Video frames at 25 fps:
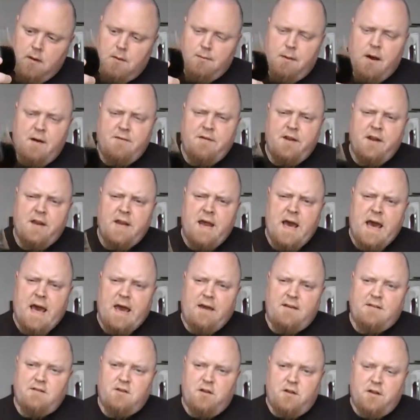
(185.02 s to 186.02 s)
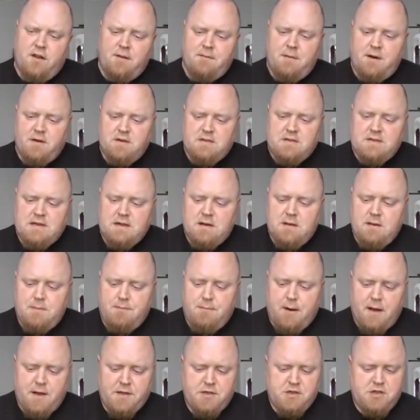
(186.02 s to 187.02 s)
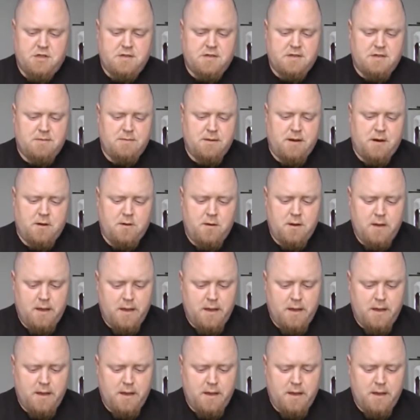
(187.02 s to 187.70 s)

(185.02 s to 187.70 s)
But other than that, it's not the most pungent smell.